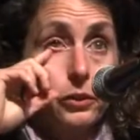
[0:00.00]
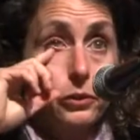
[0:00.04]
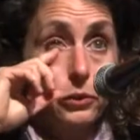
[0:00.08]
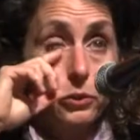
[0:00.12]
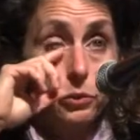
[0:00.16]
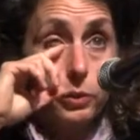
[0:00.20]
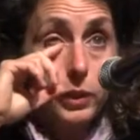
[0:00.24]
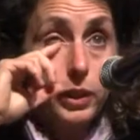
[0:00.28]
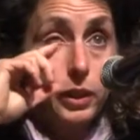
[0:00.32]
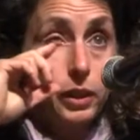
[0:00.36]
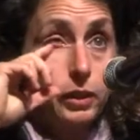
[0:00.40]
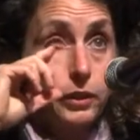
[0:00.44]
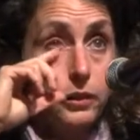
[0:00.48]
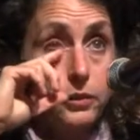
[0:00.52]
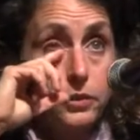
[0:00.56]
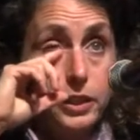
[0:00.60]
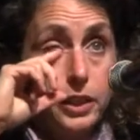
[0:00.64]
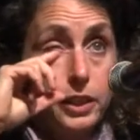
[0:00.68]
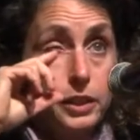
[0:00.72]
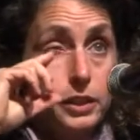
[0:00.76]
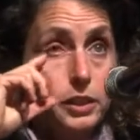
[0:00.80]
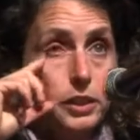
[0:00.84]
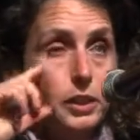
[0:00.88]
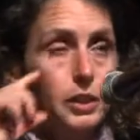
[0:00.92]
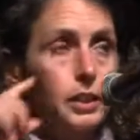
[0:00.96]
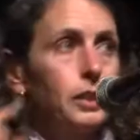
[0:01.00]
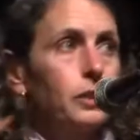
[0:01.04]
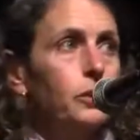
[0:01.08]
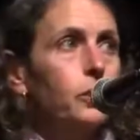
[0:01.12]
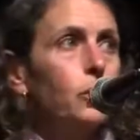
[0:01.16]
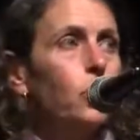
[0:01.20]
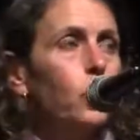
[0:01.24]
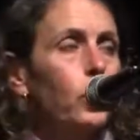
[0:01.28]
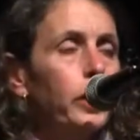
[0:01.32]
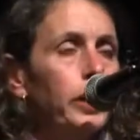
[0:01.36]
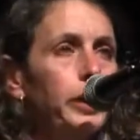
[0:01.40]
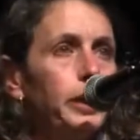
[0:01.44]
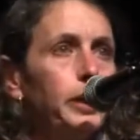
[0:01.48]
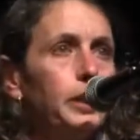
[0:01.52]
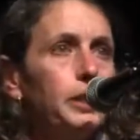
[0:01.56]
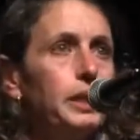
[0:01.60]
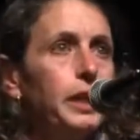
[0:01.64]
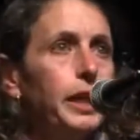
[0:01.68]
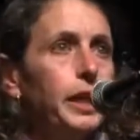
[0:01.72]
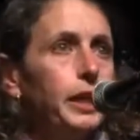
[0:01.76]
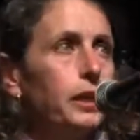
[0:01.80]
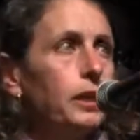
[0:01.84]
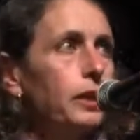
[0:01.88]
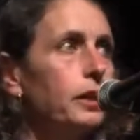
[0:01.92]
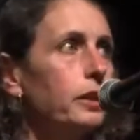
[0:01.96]
goes well, it's actually quite
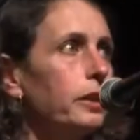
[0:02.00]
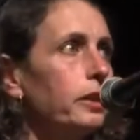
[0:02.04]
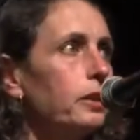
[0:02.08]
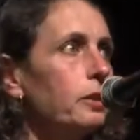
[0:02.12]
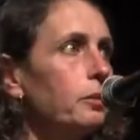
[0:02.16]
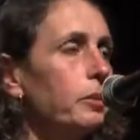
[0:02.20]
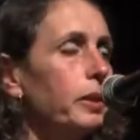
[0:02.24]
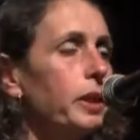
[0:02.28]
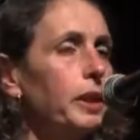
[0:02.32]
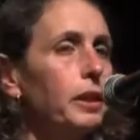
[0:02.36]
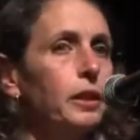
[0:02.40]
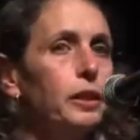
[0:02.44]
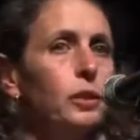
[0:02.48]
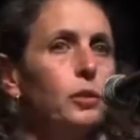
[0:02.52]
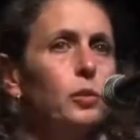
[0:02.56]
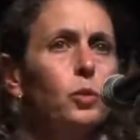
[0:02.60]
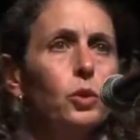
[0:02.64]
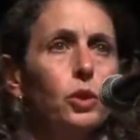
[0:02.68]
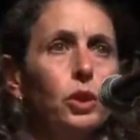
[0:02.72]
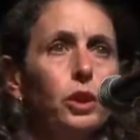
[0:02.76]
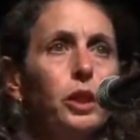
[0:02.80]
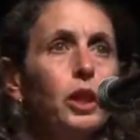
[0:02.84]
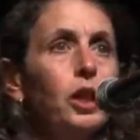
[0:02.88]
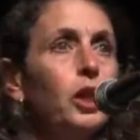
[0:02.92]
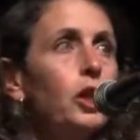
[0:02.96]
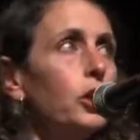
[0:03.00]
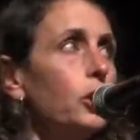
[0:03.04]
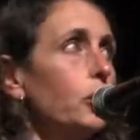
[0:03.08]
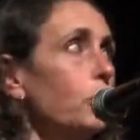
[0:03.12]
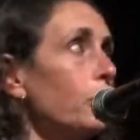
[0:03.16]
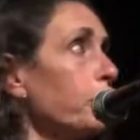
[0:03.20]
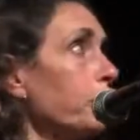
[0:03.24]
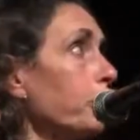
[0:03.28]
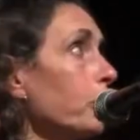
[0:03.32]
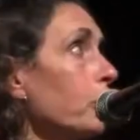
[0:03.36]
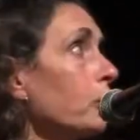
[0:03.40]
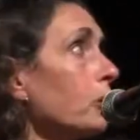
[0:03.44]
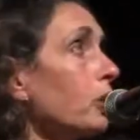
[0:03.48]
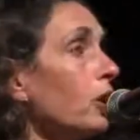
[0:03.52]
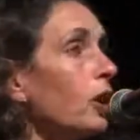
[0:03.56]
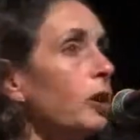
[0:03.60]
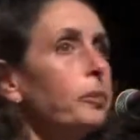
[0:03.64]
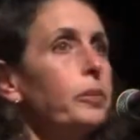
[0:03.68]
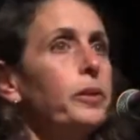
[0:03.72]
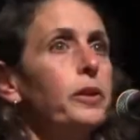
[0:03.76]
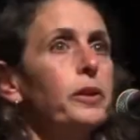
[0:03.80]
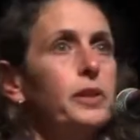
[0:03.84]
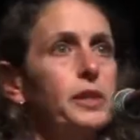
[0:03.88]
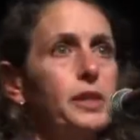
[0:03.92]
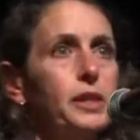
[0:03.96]
technically demanding work. You pull
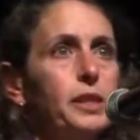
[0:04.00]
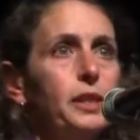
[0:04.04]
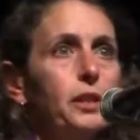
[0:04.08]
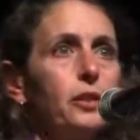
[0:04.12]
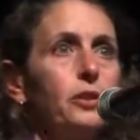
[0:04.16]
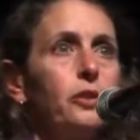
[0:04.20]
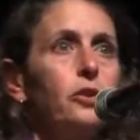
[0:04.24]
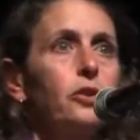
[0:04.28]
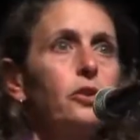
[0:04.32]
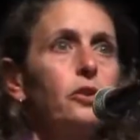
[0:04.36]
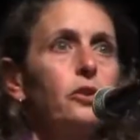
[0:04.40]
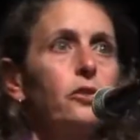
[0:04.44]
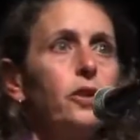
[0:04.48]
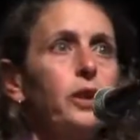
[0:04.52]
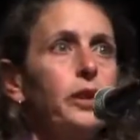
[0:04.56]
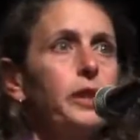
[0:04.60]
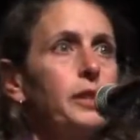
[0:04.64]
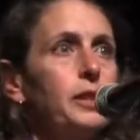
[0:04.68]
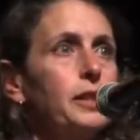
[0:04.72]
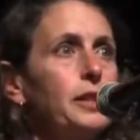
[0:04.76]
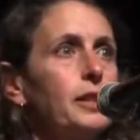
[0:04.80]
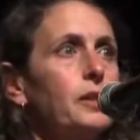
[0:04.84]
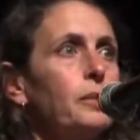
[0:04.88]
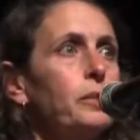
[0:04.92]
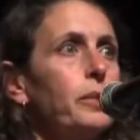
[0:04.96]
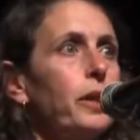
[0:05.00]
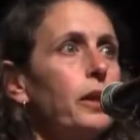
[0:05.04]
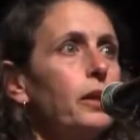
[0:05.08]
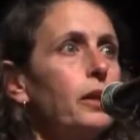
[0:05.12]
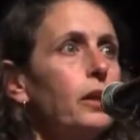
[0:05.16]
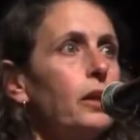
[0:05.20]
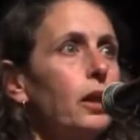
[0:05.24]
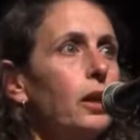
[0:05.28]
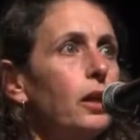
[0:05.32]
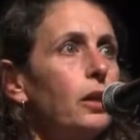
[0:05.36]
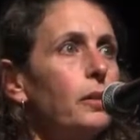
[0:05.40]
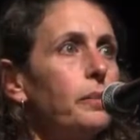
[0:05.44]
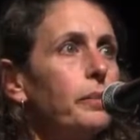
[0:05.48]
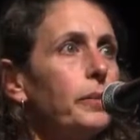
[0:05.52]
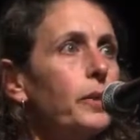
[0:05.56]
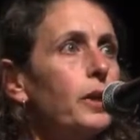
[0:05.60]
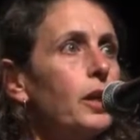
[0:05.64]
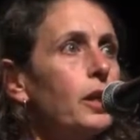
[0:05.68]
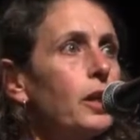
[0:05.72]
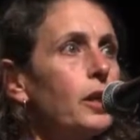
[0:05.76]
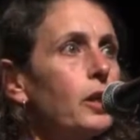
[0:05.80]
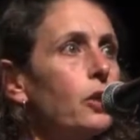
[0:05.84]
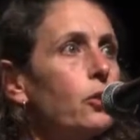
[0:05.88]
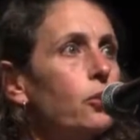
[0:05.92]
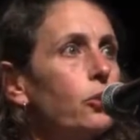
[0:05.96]
up this cylinder of ice. It's about
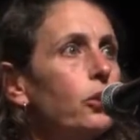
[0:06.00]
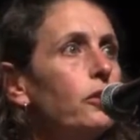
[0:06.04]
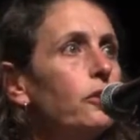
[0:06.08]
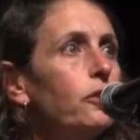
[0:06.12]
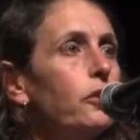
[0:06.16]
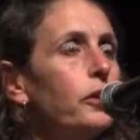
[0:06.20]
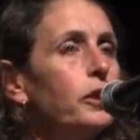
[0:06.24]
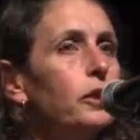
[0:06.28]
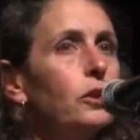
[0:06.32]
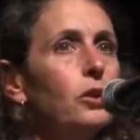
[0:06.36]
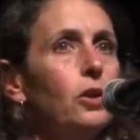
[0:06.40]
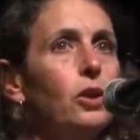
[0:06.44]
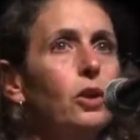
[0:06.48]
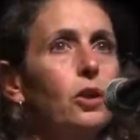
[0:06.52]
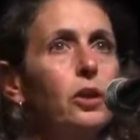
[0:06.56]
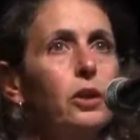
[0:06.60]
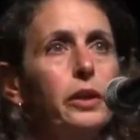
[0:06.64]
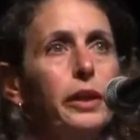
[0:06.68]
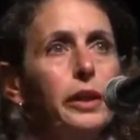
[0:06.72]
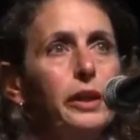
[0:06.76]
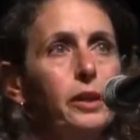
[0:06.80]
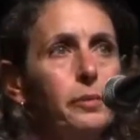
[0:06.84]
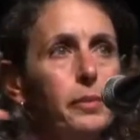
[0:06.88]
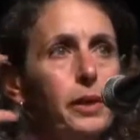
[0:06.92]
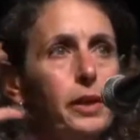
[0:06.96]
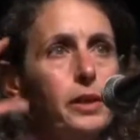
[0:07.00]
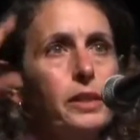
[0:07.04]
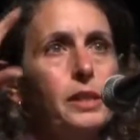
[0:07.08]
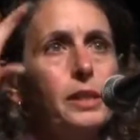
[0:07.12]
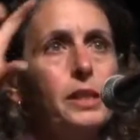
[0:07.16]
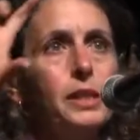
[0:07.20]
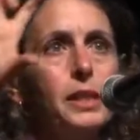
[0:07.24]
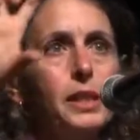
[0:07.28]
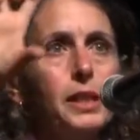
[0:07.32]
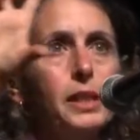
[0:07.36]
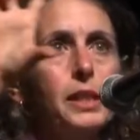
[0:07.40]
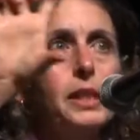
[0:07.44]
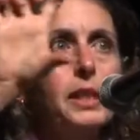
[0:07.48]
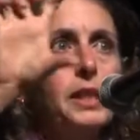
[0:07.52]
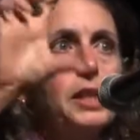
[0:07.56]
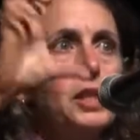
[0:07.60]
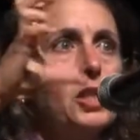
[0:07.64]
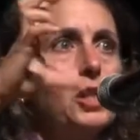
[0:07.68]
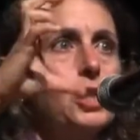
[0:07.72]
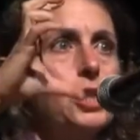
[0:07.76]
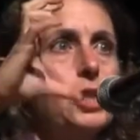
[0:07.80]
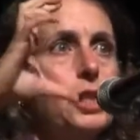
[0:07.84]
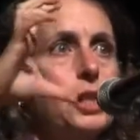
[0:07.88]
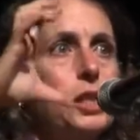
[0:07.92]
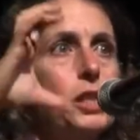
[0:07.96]
3 feet long and about 6
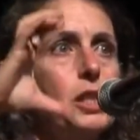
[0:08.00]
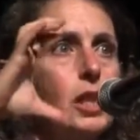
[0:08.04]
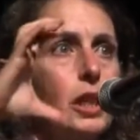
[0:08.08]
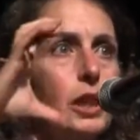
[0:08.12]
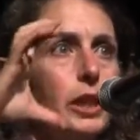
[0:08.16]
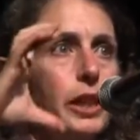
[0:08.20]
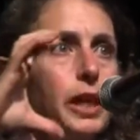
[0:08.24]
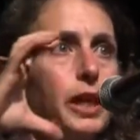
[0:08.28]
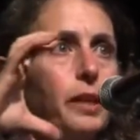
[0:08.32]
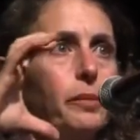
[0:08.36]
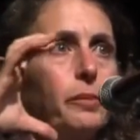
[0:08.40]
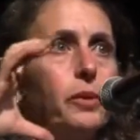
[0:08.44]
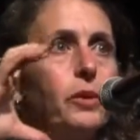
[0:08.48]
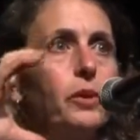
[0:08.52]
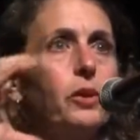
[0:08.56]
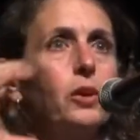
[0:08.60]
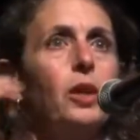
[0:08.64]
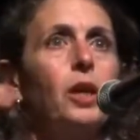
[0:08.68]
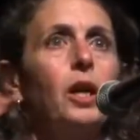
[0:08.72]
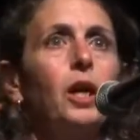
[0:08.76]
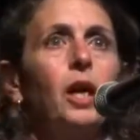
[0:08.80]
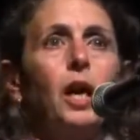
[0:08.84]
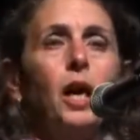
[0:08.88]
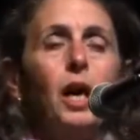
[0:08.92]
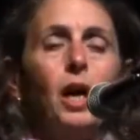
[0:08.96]
inches in diameter.